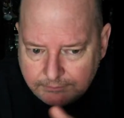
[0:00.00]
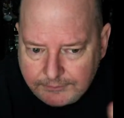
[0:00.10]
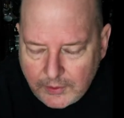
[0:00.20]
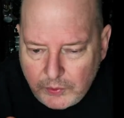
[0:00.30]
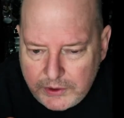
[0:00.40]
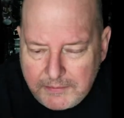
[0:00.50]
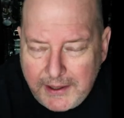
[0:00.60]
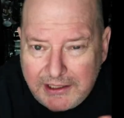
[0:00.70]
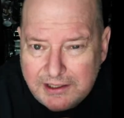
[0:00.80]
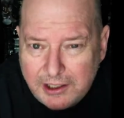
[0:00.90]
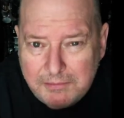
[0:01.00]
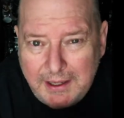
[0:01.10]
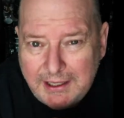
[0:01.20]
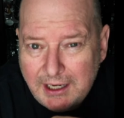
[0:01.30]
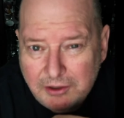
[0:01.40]
when you make dinner,
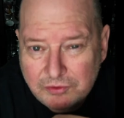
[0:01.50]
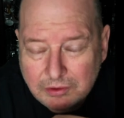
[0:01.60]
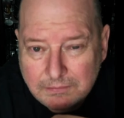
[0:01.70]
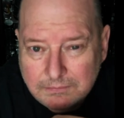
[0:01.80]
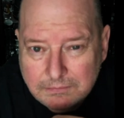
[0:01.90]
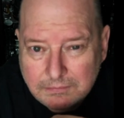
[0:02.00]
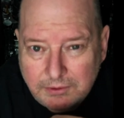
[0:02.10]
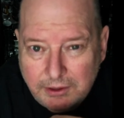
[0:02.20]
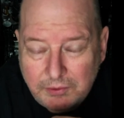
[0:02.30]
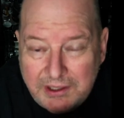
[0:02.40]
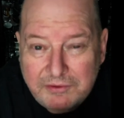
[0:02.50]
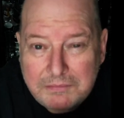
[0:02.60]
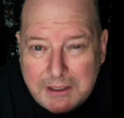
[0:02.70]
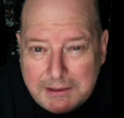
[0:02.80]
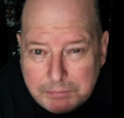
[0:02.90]
make extra. You know, even
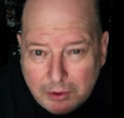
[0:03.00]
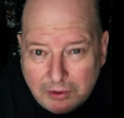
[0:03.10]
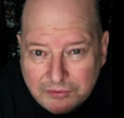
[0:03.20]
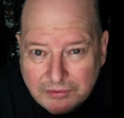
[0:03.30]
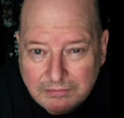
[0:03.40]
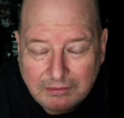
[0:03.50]
meatballs.